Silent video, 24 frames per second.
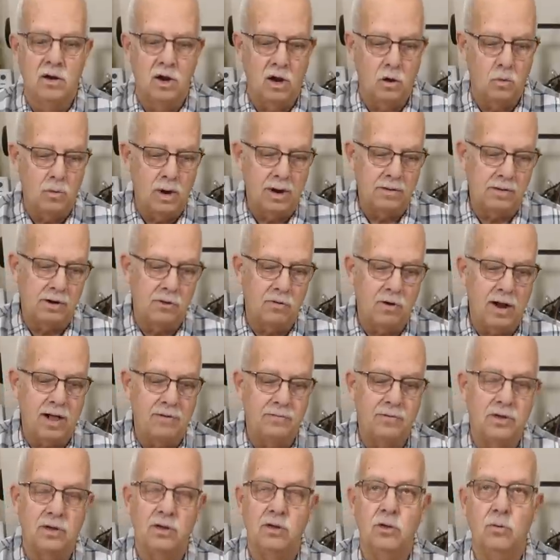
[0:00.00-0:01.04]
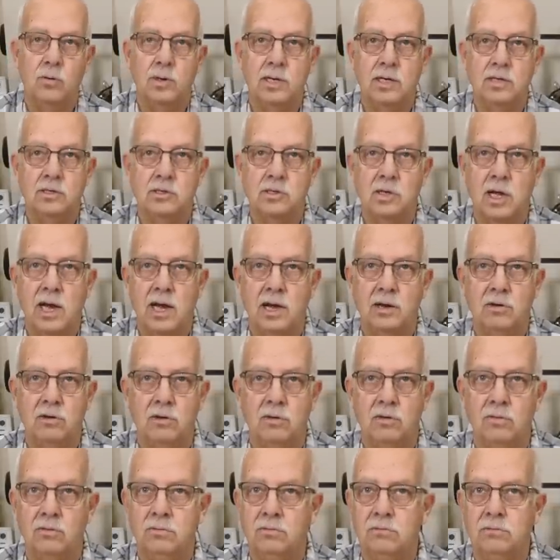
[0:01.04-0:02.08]
or what graphic you would decide
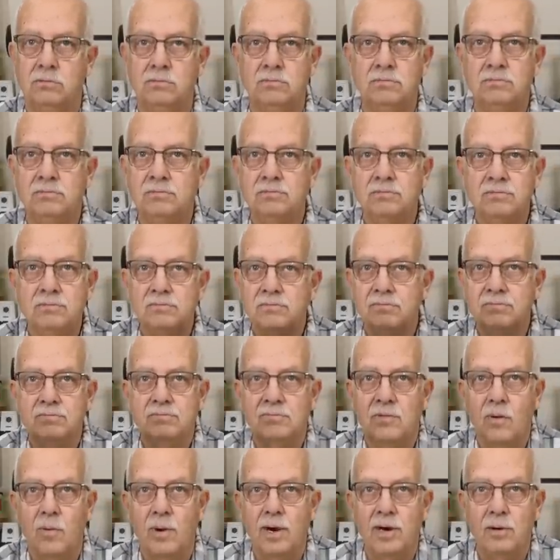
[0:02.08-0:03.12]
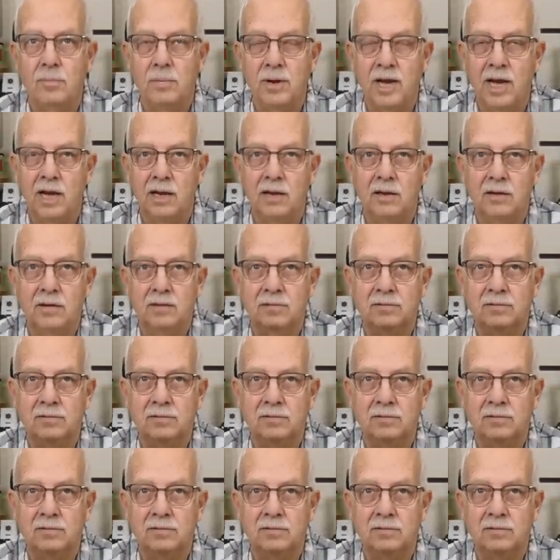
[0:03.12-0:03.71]
you wanted to pick.